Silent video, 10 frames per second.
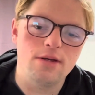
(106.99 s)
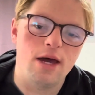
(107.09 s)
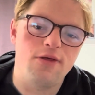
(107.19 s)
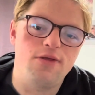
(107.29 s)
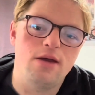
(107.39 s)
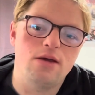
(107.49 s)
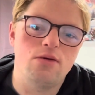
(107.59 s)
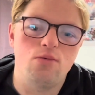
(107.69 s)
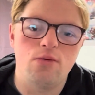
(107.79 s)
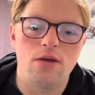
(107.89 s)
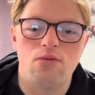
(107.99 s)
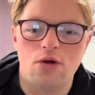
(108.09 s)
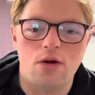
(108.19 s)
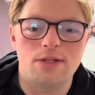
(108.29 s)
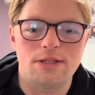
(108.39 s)
I think in
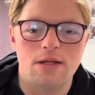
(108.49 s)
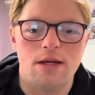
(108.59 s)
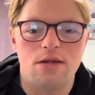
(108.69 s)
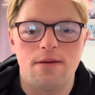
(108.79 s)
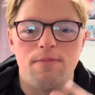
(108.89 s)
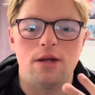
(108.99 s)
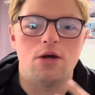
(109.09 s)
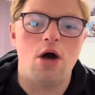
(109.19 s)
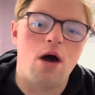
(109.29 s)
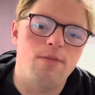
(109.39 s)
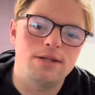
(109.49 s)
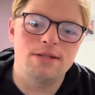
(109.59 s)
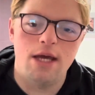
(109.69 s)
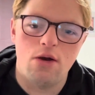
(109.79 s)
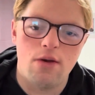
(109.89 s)
regards to like the meta
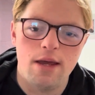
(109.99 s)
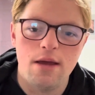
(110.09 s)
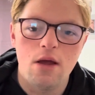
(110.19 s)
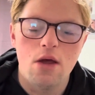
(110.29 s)
commentary,